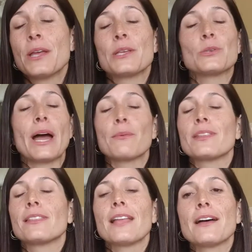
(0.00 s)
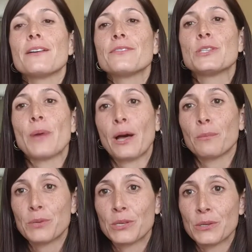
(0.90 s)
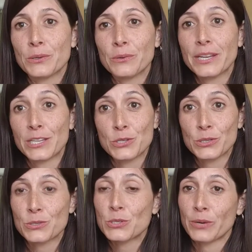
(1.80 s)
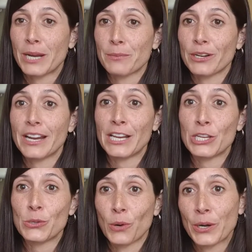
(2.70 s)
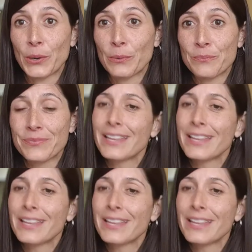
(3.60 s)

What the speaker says: So I would love to help you introduce grammar in your home.